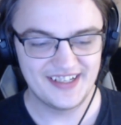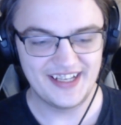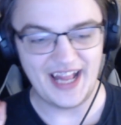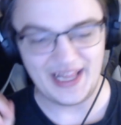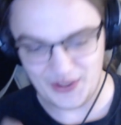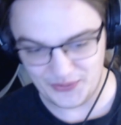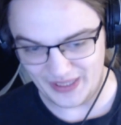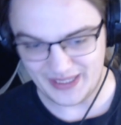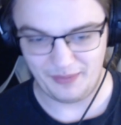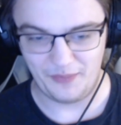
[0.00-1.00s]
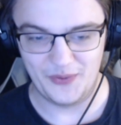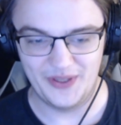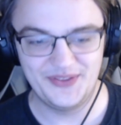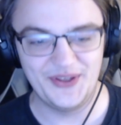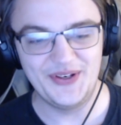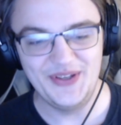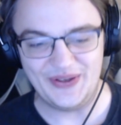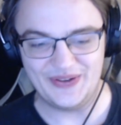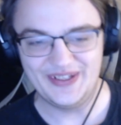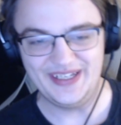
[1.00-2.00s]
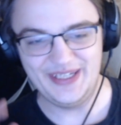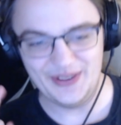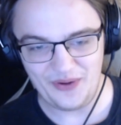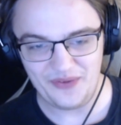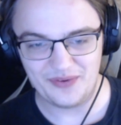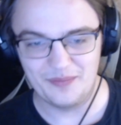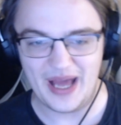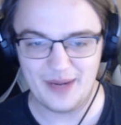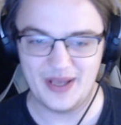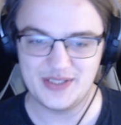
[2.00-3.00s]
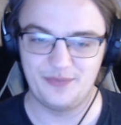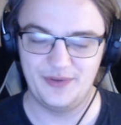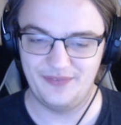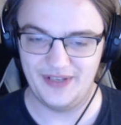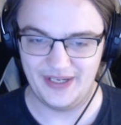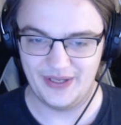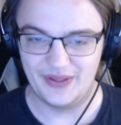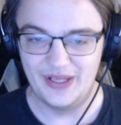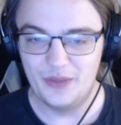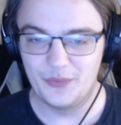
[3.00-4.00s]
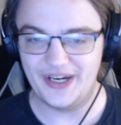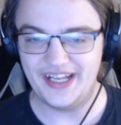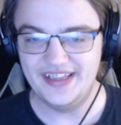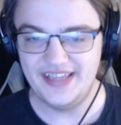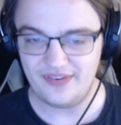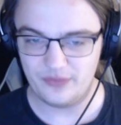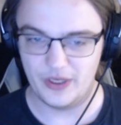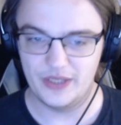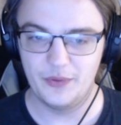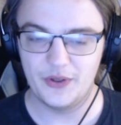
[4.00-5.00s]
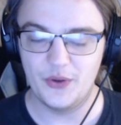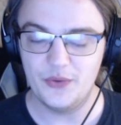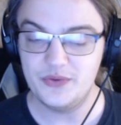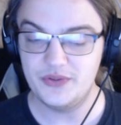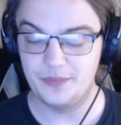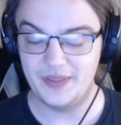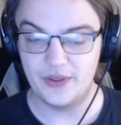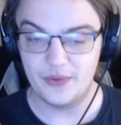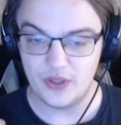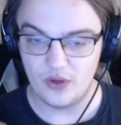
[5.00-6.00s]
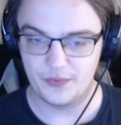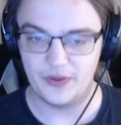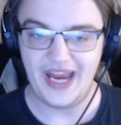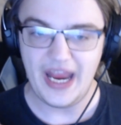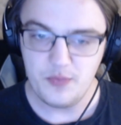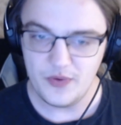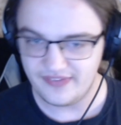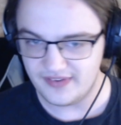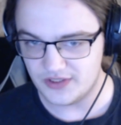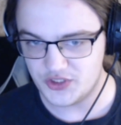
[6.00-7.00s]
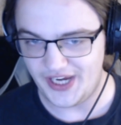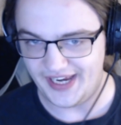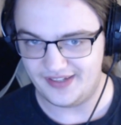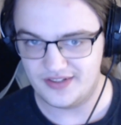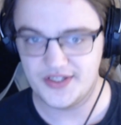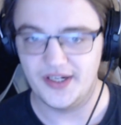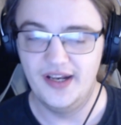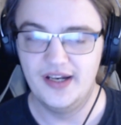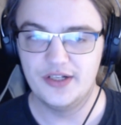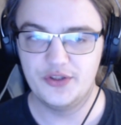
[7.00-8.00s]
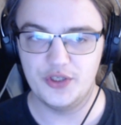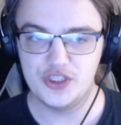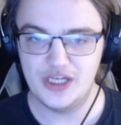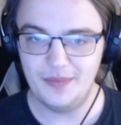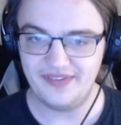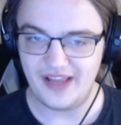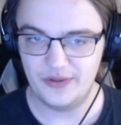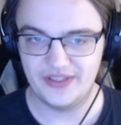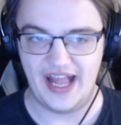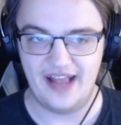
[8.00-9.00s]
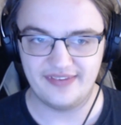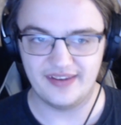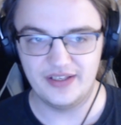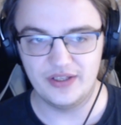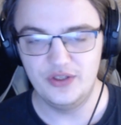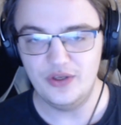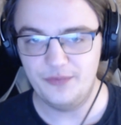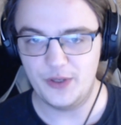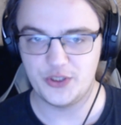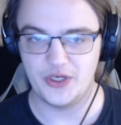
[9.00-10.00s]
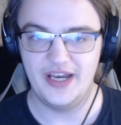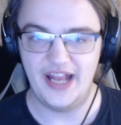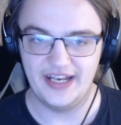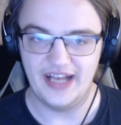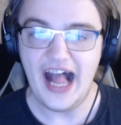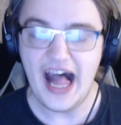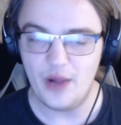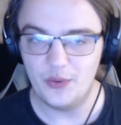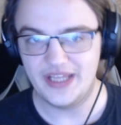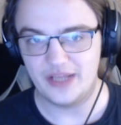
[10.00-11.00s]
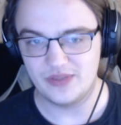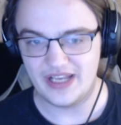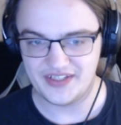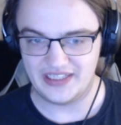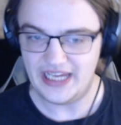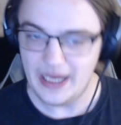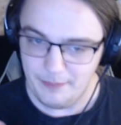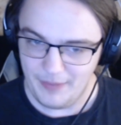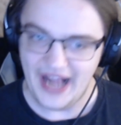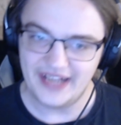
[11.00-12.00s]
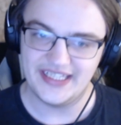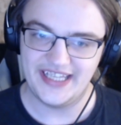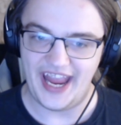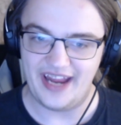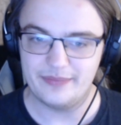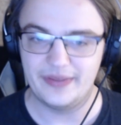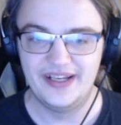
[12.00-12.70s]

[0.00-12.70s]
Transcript: Hello and welcome everyone to a new Heroes of Mana Magic free video, where in this one we're going to be going over every single change to Jebus Outcast in the new version and how that will actually impact the game.